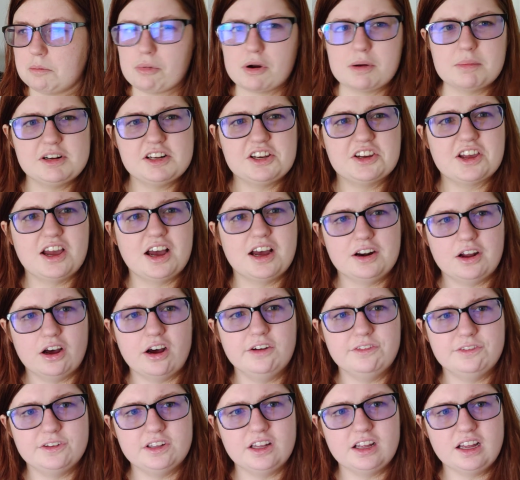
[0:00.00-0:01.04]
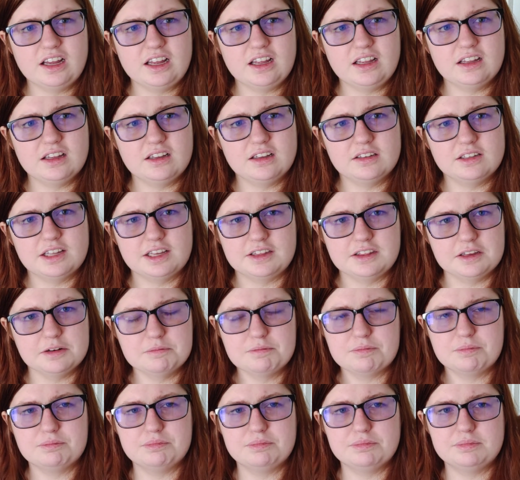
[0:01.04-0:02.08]
pretty much cut off a lot. Like,
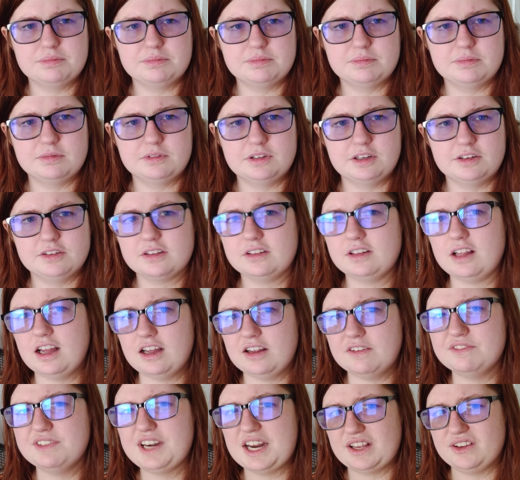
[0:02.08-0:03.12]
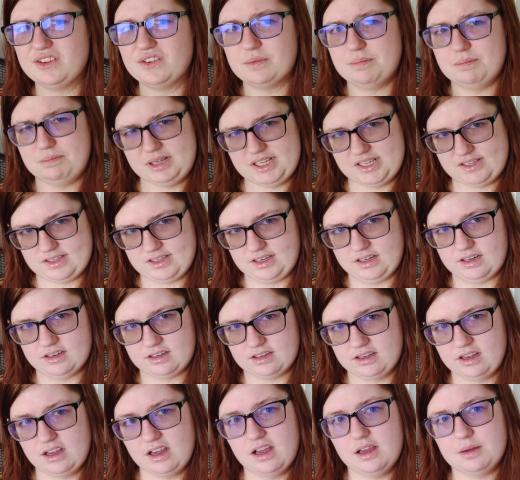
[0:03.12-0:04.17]
they there's a lot of nails missing
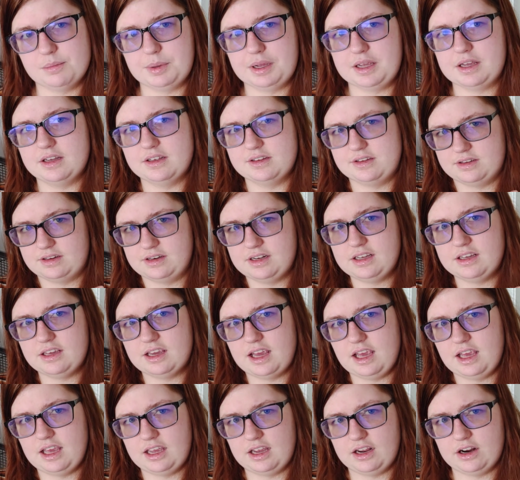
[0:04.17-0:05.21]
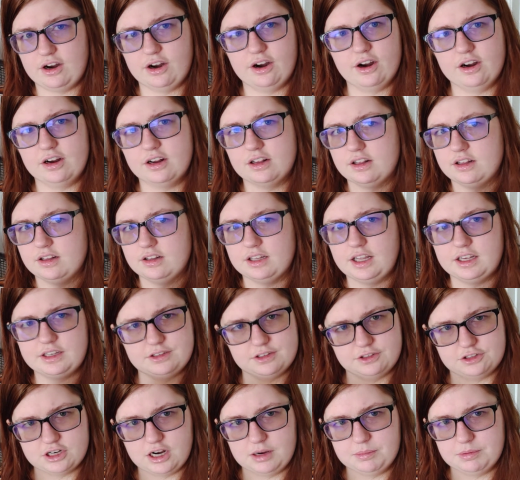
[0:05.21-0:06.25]
because Nike here
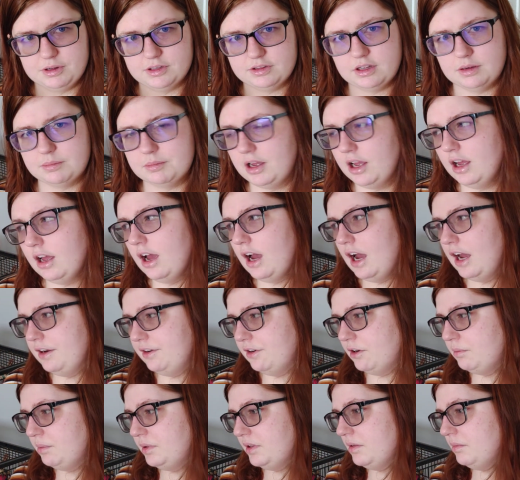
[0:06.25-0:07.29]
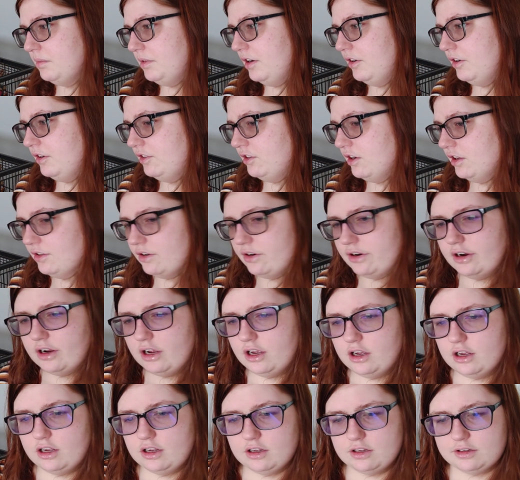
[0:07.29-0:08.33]
likes to chomp on them. I don't put them near each other,
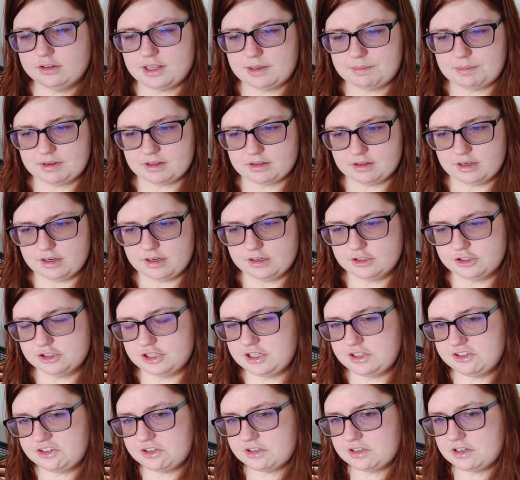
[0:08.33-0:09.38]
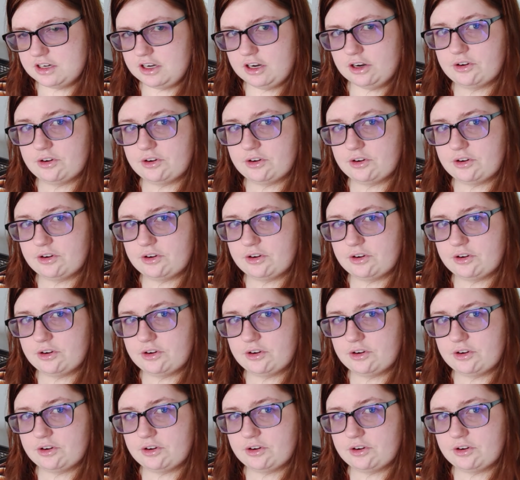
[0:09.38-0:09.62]
typically. She's just in